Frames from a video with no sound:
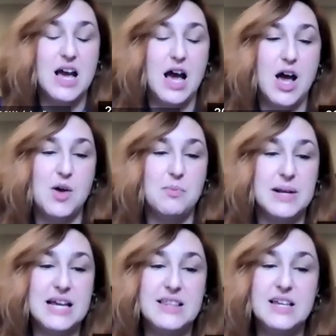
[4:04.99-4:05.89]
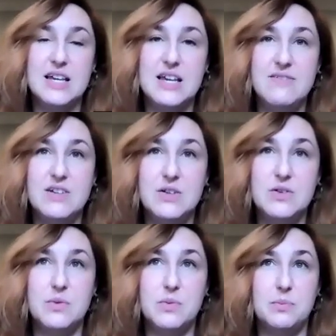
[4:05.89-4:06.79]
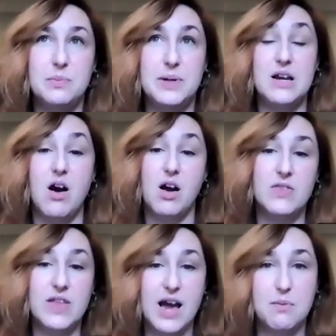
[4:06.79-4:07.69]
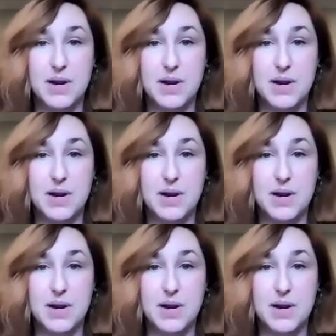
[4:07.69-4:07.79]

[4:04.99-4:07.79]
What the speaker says: But I think even beyond that,